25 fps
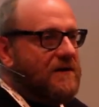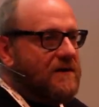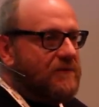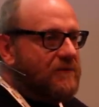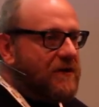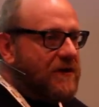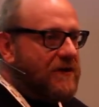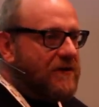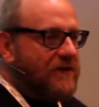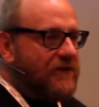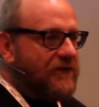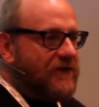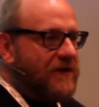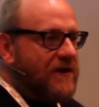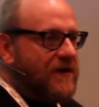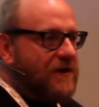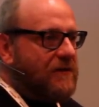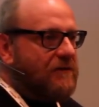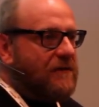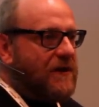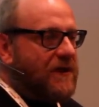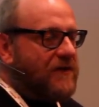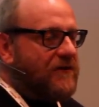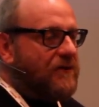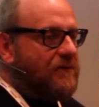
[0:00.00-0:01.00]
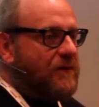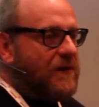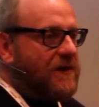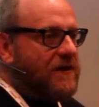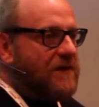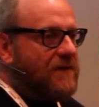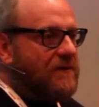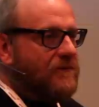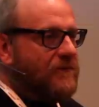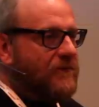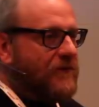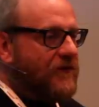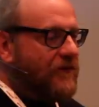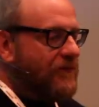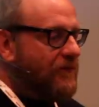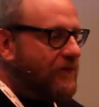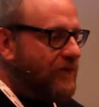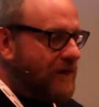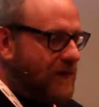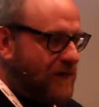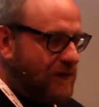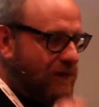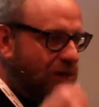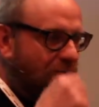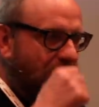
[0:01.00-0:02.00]
because earwax becomes
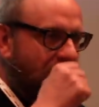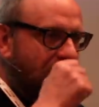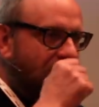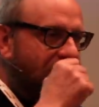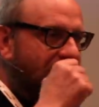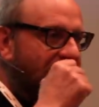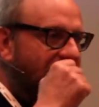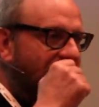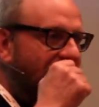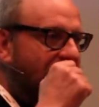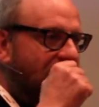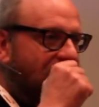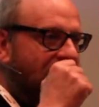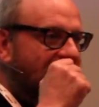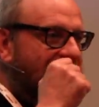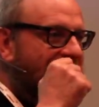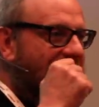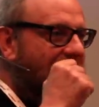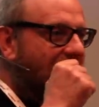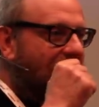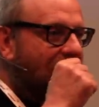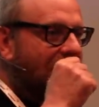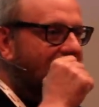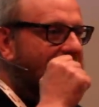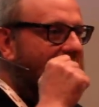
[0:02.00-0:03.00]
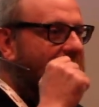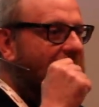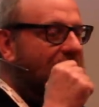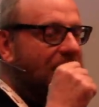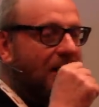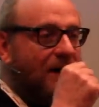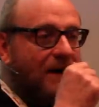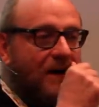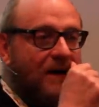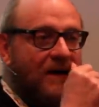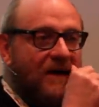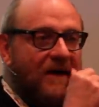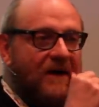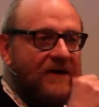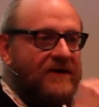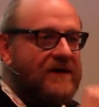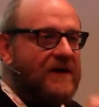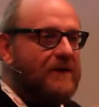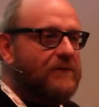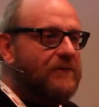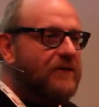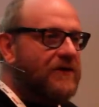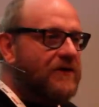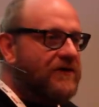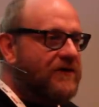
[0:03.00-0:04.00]
quite runny uh, at higher
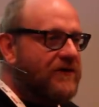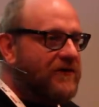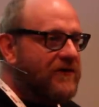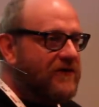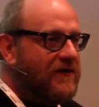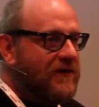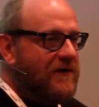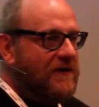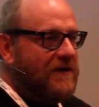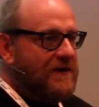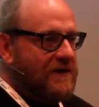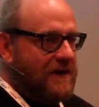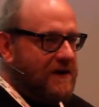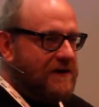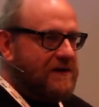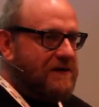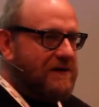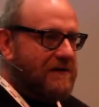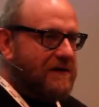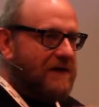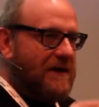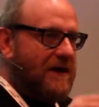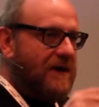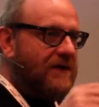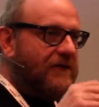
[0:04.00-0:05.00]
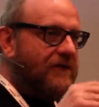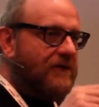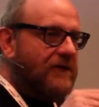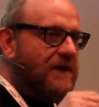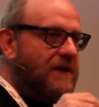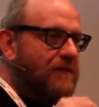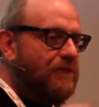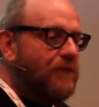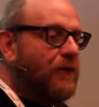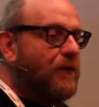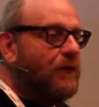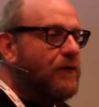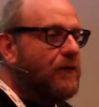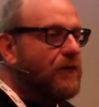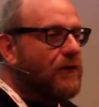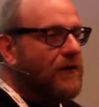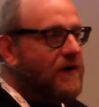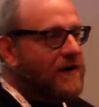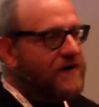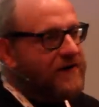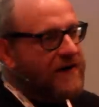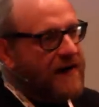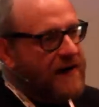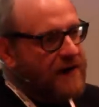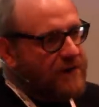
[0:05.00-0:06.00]
temperatures and you can literally pour
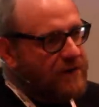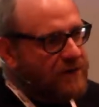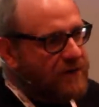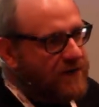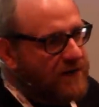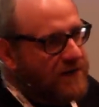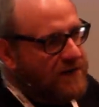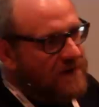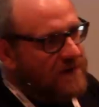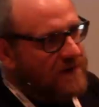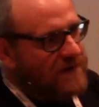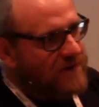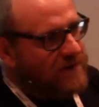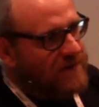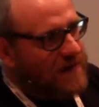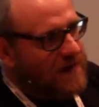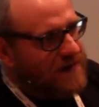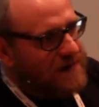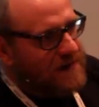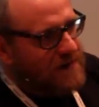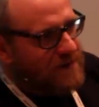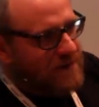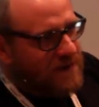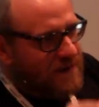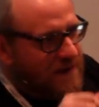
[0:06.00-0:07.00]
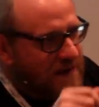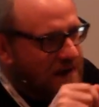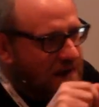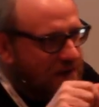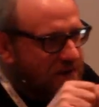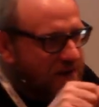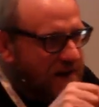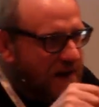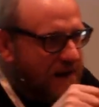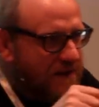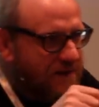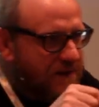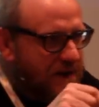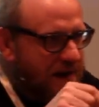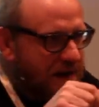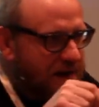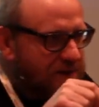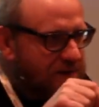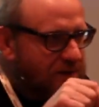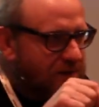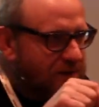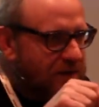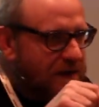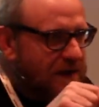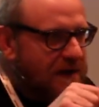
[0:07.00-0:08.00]
it out. And then you can get down the
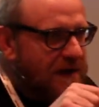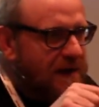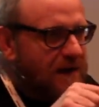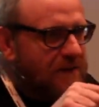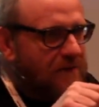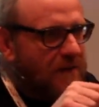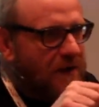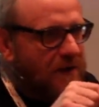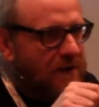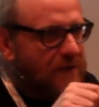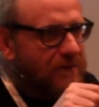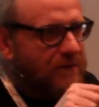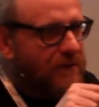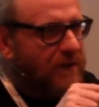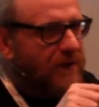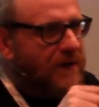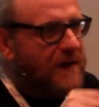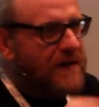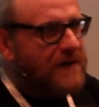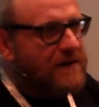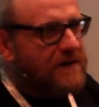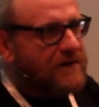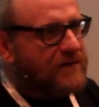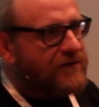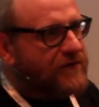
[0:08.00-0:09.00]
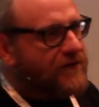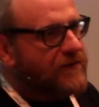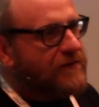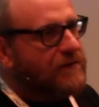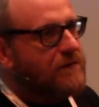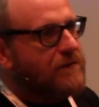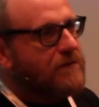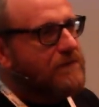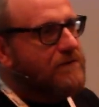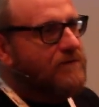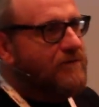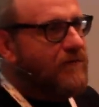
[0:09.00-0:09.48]
end of the ear mould with a little tool.